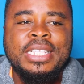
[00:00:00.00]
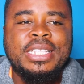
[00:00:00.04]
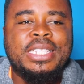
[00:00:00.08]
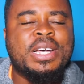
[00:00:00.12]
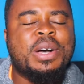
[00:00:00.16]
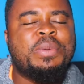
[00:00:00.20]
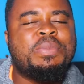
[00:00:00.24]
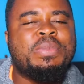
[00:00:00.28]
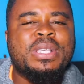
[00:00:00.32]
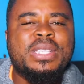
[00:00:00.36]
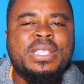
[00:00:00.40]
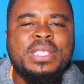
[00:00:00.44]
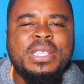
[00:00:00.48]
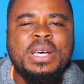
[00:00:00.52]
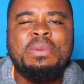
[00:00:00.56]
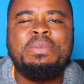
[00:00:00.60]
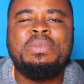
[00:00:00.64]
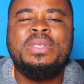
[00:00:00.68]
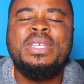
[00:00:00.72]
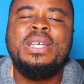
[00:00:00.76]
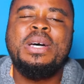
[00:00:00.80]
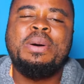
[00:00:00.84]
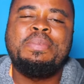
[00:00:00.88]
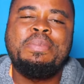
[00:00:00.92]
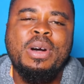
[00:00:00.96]
Tell me
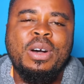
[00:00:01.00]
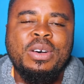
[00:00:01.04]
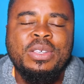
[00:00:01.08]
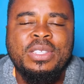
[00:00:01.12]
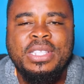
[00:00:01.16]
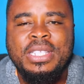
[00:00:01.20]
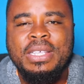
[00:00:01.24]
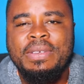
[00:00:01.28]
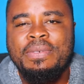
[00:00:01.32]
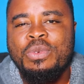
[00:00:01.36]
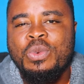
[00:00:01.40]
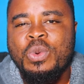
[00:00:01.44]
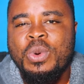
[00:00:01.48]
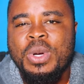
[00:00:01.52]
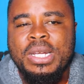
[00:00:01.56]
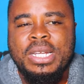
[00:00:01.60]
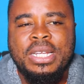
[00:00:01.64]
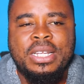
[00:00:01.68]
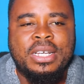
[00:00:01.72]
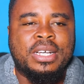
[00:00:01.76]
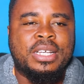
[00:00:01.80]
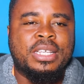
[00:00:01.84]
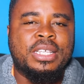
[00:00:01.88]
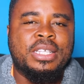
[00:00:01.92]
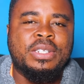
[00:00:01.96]
something about Steve
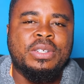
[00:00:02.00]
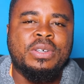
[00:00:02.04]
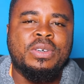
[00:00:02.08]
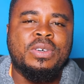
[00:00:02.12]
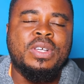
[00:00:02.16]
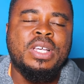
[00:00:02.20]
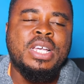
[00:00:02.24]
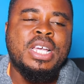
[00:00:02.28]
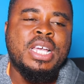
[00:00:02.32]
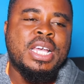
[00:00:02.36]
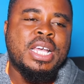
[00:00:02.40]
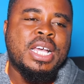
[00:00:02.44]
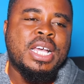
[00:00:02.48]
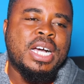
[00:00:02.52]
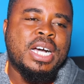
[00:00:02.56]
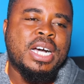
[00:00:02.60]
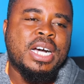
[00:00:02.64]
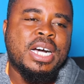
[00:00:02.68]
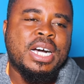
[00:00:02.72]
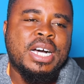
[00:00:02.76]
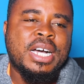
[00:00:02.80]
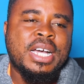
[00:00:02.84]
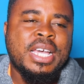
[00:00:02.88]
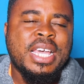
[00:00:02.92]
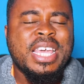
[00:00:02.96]
Wonder. You know,
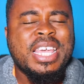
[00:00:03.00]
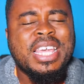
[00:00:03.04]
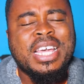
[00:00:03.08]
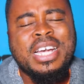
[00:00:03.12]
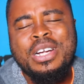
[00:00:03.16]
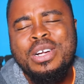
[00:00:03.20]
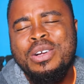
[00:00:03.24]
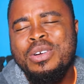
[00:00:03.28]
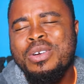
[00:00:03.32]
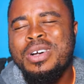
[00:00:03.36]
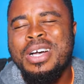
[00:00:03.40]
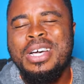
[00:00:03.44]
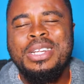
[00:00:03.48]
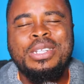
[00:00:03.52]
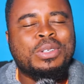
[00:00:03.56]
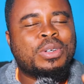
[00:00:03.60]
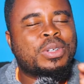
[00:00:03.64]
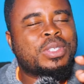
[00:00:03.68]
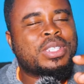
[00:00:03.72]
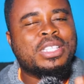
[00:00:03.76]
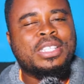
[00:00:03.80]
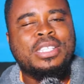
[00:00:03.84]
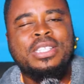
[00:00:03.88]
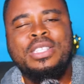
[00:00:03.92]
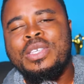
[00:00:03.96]
uh, hey, Ekow, I
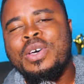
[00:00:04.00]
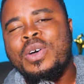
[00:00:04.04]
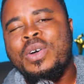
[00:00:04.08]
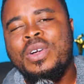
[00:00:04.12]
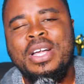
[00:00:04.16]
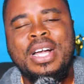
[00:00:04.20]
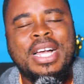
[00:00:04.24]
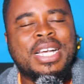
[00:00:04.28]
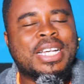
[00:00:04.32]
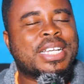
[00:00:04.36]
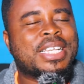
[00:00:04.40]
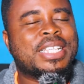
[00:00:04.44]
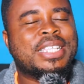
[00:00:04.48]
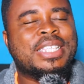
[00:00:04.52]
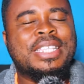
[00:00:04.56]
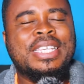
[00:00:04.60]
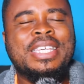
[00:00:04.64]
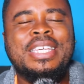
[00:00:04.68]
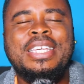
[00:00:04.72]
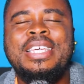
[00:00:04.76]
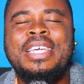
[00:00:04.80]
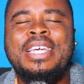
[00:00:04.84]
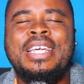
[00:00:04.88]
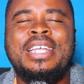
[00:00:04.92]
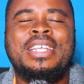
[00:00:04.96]
know this song. I can
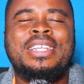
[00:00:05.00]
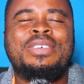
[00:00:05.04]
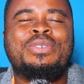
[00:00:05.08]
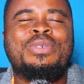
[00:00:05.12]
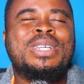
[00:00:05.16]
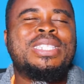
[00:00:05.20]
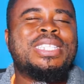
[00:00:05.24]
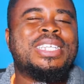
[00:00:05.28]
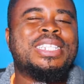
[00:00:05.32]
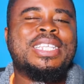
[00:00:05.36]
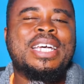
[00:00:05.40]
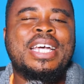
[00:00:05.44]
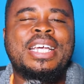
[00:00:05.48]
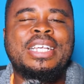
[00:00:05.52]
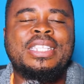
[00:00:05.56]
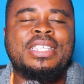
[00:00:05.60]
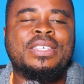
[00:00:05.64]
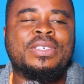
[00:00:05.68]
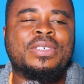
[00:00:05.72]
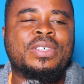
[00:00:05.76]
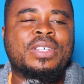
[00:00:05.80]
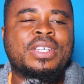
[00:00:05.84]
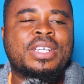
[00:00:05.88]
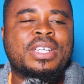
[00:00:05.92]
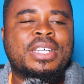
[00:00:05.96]
sing it. What's the
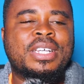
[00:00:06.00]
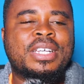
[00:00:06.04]
title?